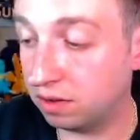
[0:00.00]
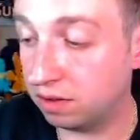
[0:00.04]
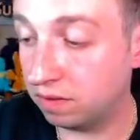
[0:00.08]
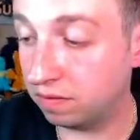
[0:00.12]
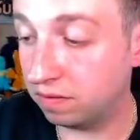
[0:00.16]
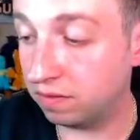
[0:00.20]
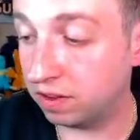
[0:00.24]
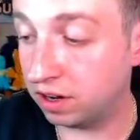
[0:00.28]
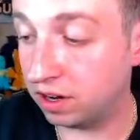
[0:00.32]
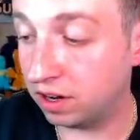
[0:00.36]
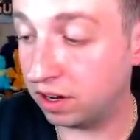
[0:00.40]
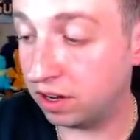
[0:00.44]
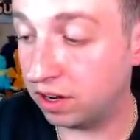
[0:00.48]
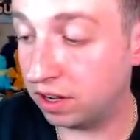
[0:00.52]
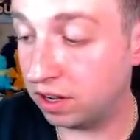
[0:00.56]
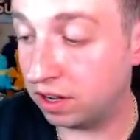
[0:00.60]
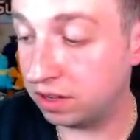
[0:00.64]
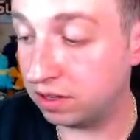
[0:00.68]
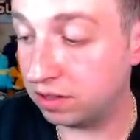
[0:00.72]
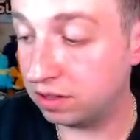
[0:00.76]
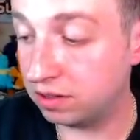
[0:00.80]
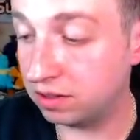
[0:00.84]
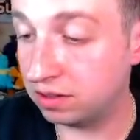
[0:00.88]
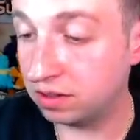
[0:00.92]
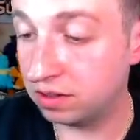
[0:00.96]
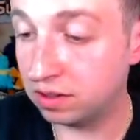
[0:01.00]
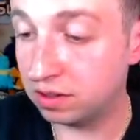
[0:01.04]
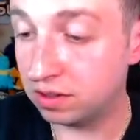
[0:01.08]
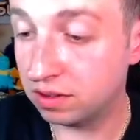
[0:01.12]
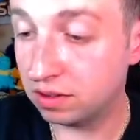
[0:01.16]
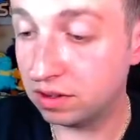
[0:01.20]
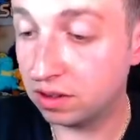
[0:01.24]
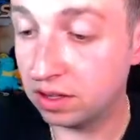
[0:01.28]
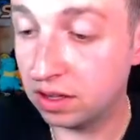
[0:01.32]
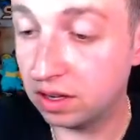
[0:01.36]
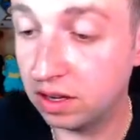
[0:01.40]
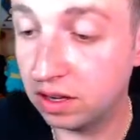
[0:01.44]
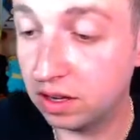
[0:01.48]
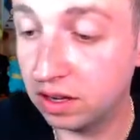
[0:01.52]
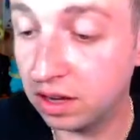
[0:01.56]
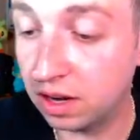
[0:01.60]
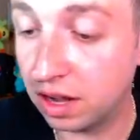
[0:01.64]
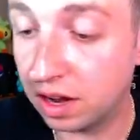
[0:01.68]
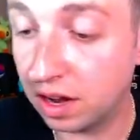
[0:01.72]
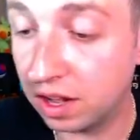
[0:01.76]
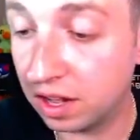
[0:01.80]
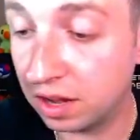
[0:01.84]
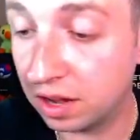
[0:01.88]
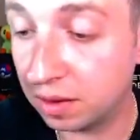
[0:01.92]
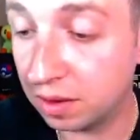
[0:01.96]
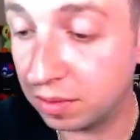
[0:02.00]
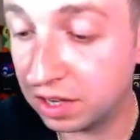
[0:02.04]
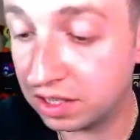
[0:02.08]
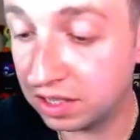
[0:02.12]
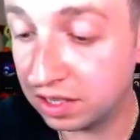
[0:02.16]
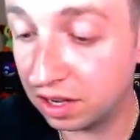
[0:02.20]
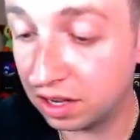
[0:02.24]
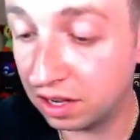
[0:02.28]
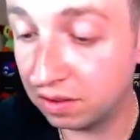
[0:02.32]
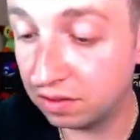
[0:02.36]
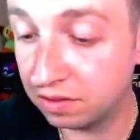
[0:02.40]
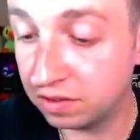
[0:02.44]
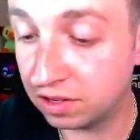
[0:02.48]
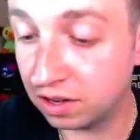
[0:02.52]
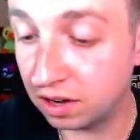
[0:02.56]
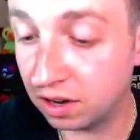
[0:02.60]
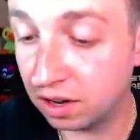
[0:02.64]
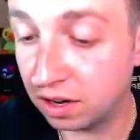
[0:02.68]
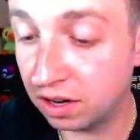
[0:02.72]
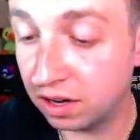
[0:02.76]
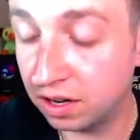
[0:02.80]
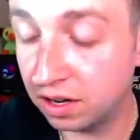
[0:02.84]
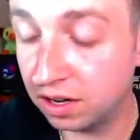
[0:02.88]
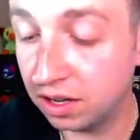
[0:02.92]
Very nice. Got ahead of myself, sorry.